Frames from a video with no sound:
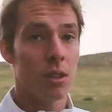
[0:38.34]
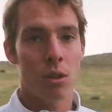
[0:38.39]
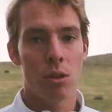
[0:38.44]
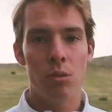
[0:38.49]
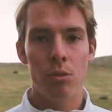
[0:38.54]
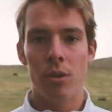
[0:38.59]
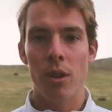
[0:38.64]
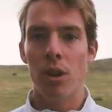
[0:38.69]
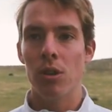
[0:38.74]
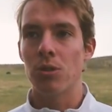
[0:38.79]

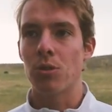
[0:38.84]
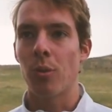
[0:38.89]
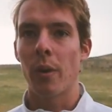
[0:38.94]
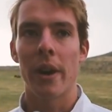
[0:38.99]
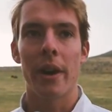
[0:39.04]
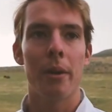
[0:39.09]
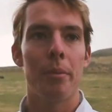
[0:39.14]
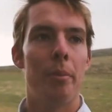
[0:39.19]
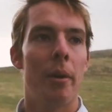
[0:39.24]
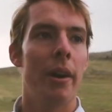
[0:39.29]
who knows
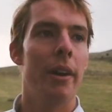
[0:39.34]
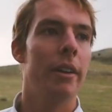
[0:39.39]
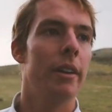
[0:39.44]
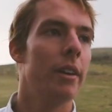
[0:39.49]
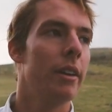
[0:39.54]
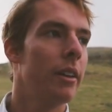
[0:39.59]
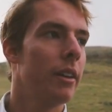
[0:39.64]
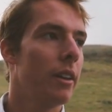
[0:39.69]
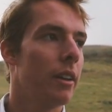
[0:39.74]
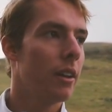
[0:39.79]
where, but
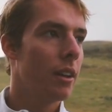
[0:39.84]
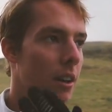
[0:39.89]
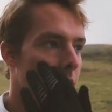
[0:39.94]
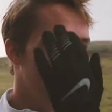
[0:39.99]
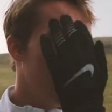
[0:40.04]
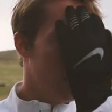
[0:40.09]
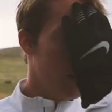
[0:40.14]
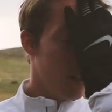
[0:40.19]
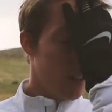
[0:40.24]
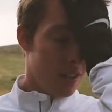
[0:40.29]
the
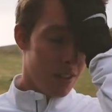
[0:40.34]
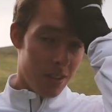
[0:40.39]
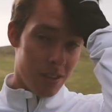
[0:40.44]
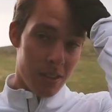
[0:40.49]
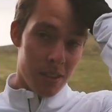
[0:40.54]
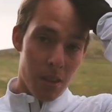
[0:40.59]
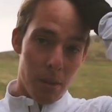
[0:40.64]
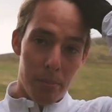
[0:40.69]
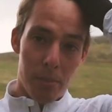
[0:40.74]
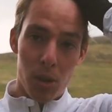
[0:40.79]
sticks,
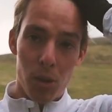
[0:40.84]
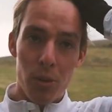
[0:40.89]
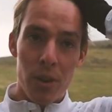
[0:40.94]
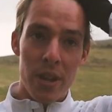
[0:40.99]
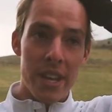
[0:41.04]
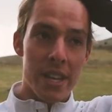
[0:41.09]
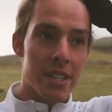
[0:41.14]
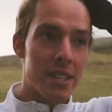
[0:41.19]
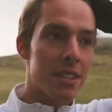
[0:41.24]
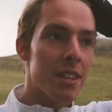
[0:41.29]
the
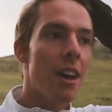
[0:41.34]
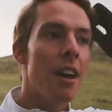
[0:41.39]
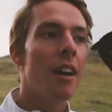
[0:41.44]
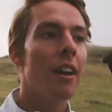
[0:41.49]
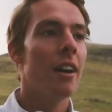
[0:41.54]
boonies.